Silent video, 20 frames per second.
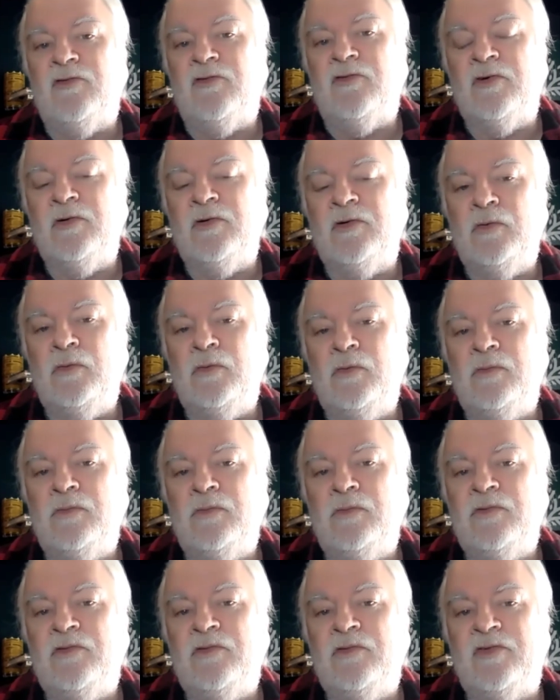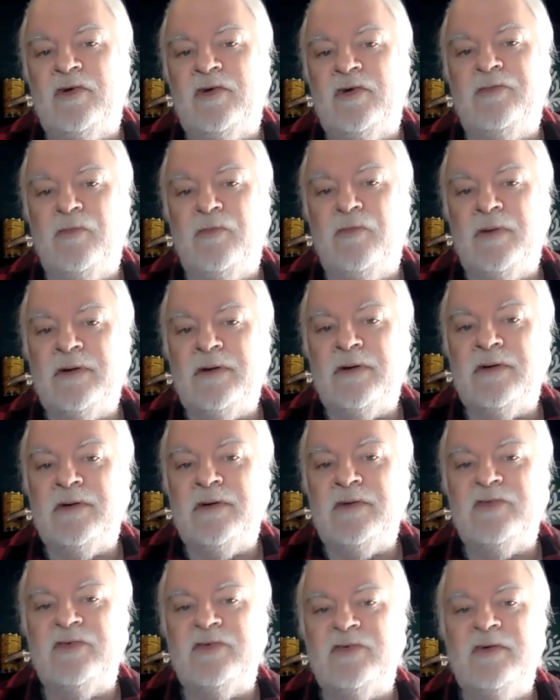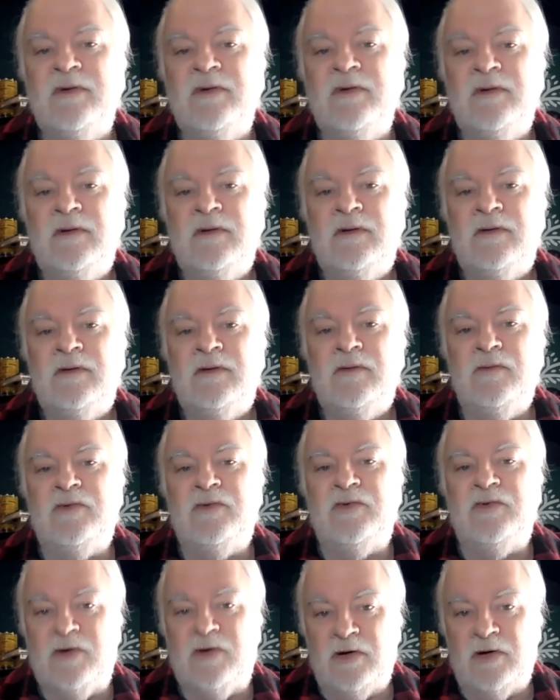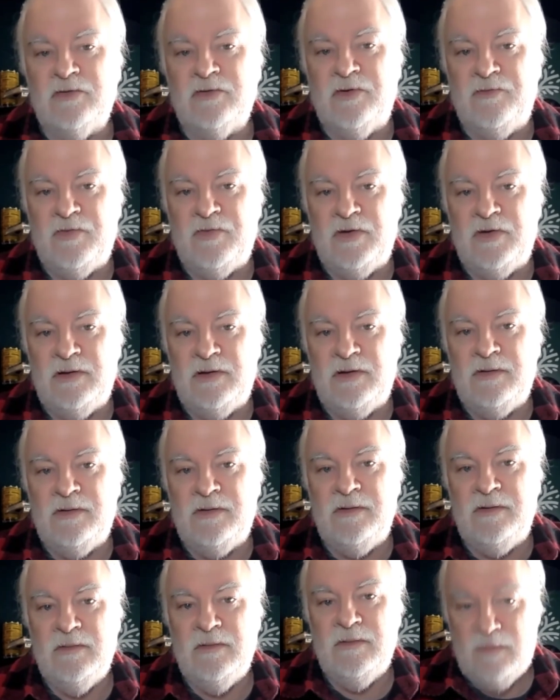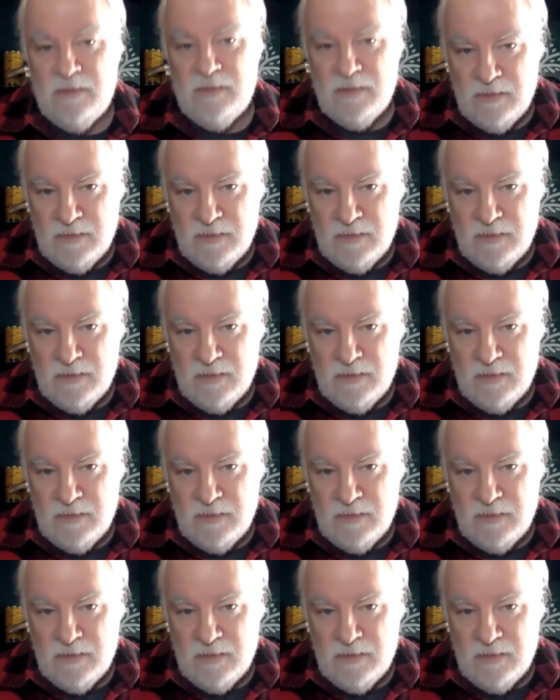And so self-awareness which is cultivated